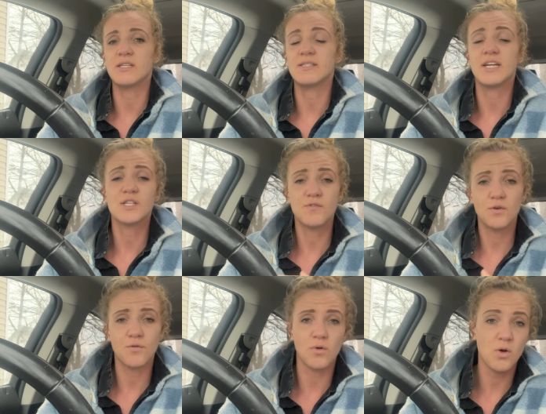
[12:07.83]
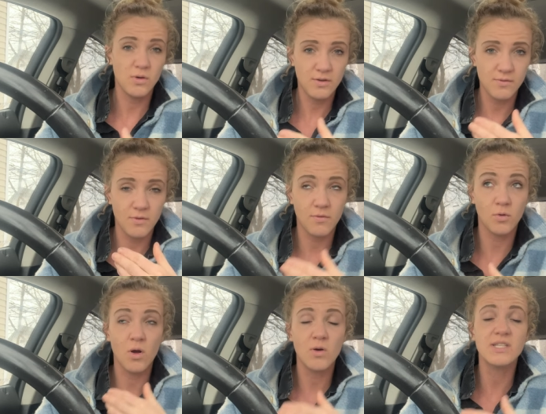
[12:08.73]
it stands for Varroa,
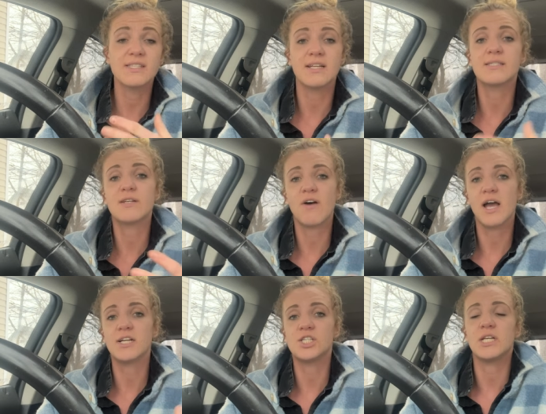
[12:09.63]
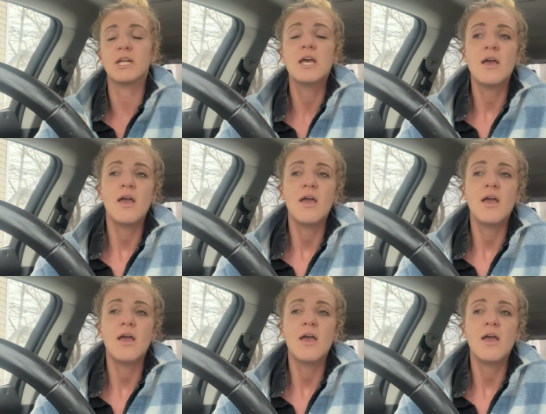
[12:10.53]
Varroa Sensitive Hygiene.